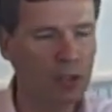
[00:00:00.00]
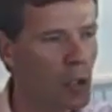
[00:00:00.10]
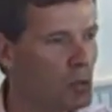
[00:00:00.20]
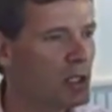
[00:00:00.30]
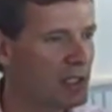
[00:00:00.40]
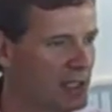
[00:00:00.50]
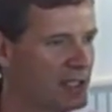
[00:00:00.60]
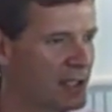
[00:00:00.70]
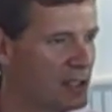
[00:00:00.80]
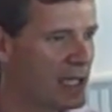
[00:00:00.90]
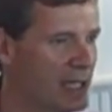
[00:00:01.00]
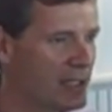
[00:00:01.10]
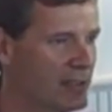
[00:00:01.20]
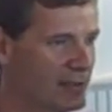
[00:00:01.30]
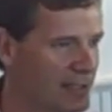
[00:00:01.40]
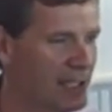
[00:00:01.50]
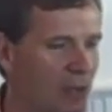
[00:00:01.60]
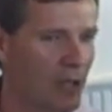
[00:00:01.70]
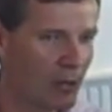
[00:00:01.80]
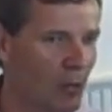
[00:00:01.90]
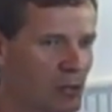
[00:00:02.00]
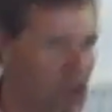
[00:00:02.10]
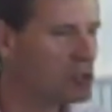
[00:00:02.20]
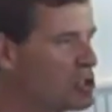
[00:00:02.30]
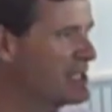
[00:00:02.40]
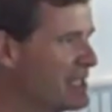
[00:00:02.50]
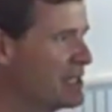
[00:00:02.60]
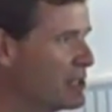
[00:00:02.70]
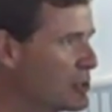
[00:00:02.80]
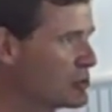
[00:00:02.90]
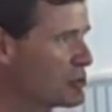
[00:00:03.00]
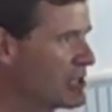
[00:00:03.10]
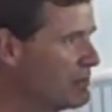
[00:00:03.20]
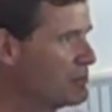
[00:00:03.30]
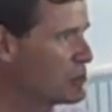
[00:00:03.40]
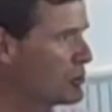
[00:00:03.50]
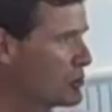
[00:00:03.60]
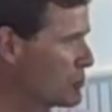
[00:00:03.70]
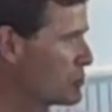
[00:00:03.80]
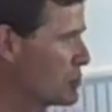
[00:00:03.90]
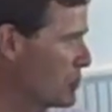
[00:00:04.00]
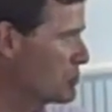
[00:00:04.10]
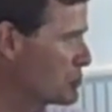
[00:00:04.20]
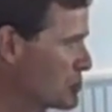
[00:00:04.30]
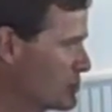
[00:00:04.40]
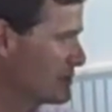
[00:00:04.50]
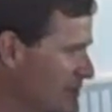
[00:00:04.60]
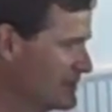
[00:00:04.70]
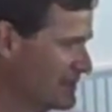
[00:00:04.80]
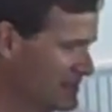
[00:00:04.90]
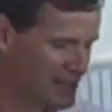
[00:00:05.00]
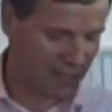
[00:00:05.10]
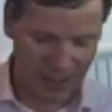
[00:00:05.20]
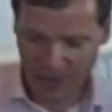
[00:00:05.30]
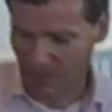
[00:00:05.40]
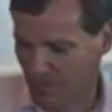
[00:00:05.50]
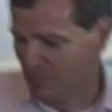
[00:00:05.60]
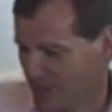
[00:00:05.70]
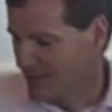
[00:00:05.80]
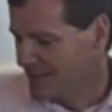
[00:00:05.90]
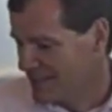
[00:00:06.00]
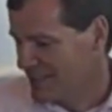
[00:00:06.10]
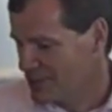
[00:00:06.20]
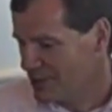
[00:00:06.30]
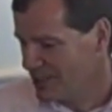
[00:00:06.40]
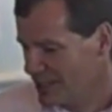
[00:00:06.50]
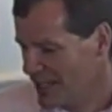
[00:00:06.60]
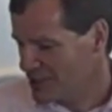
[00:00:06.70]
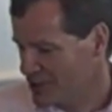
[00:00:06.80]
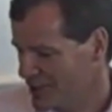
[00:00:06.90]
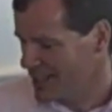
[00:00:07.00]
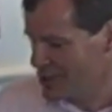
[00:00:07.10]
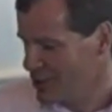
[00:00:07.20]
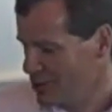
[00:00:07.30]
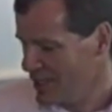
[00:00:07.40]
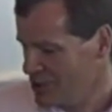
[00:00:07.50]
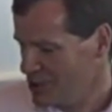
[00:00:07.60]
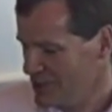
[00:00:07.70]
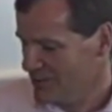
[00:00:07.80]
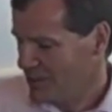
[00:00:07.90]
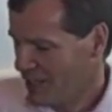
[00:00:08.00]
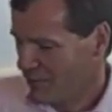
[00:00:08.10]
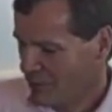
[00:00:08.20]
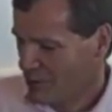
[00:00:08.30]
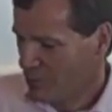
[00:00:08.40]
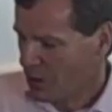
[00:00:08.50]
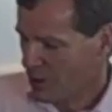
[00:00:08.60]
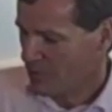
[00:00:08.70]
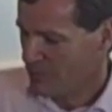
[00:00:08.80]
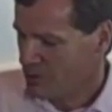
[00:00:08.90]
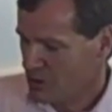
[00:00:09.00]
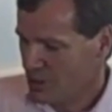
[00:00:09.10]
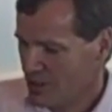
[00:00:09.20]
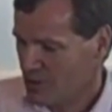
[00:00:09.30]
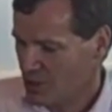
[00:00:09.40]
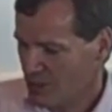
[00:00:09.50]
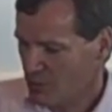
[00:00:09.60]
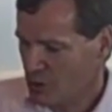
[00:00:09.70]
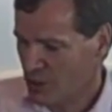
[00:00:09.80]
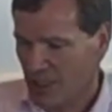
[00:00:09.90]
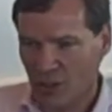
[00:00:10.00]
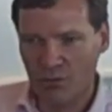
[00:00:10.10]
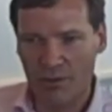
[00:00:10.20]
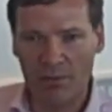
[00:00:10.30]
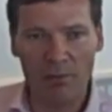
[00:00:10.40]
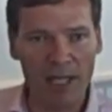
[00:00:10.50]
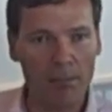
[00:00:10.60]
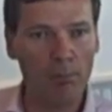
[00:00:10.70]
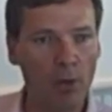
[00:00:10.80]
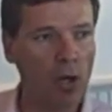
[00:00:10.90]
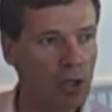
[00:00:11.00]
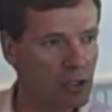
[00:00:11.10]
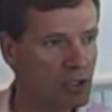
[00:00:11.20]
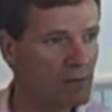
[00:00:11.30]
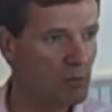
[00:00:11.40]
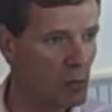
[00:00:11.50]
But knowing that they're there and also seeing the others keeps you on your toes. So that's a nice location. We have on the bottom the CNC machines where we make parts of